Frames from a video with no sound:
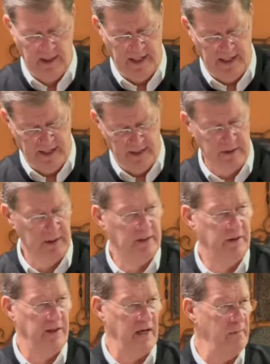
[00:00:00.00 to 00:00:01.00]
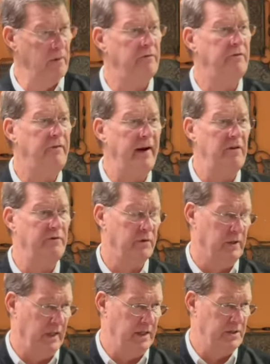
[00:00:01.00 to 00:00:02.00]
and the theme of
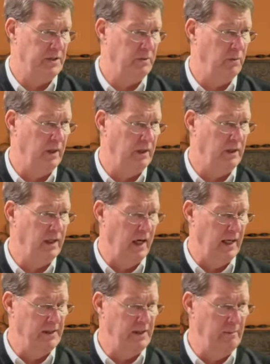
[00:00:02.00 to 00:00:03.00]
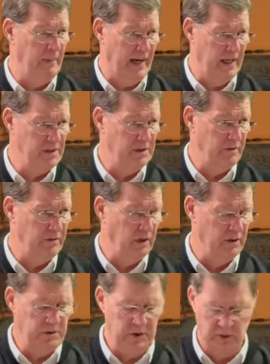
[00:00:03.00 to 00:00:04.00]
faithfulness, what God demands of
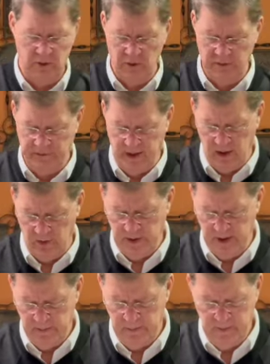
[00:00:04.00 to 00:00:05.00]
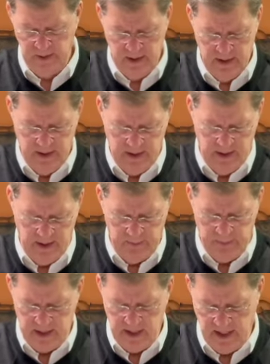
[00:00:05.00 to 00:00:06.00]
those who are going to follow him and
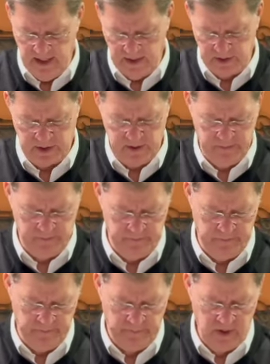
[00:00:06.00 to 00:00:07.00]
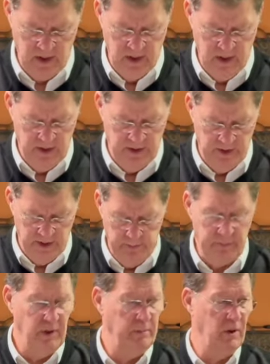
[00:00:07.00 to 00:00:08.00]
be his.
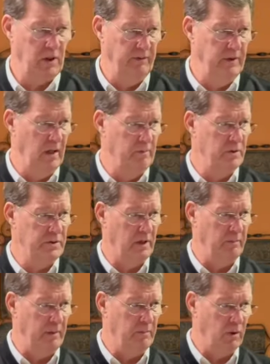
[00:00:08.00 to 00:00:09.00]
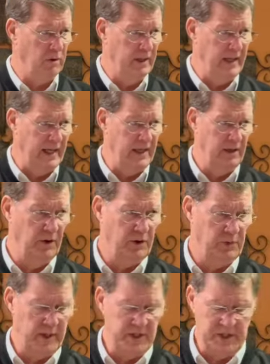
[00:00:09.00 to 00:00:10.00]
The book of Numbers can be broken down
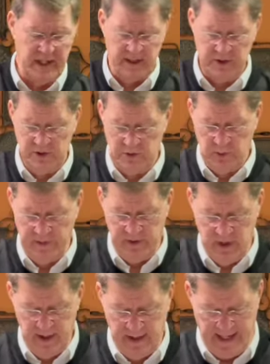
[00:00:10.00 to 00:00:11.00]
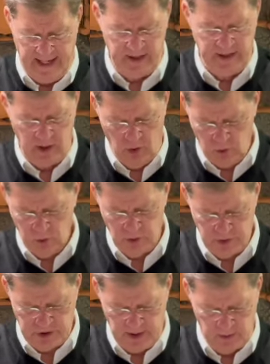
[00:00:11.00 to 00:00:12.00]
three sections. We've done that. The older
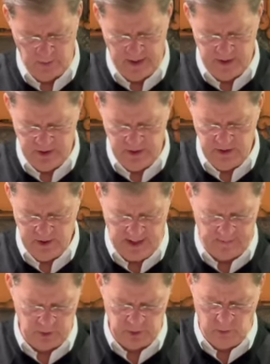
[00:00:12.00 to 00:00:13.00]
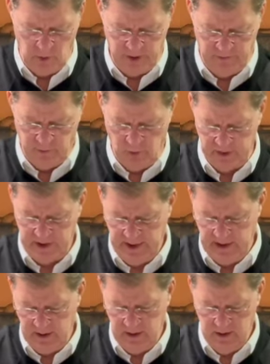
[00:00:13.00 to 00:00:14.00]
generation, chapters 1 to
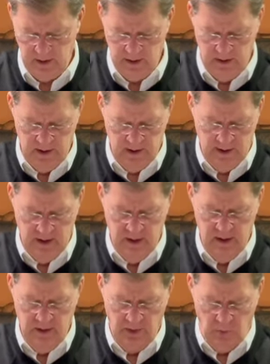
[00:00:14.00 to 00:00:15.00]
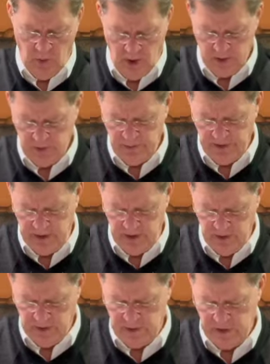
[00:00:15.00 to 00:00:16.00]
14, the wandering
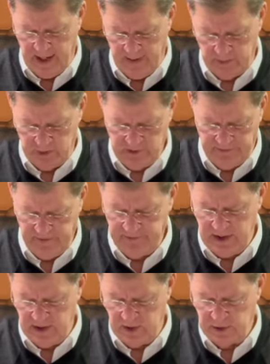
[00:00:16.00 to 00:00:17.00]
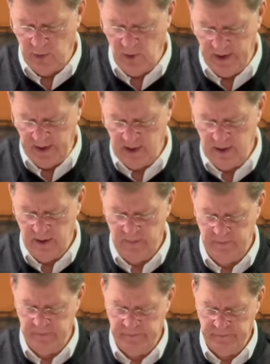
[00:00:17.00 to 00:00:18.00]
years, chapters 15 to 20,
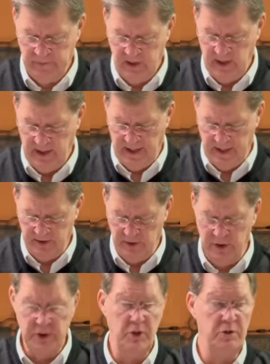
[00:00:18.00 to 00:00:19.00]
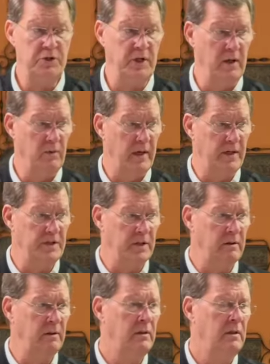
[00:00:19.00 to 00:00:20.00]
and the new
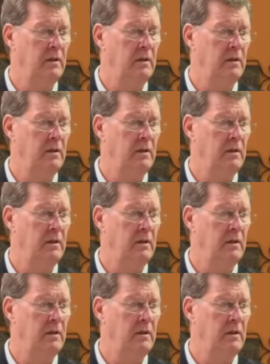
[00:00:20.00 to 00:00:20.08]
generation,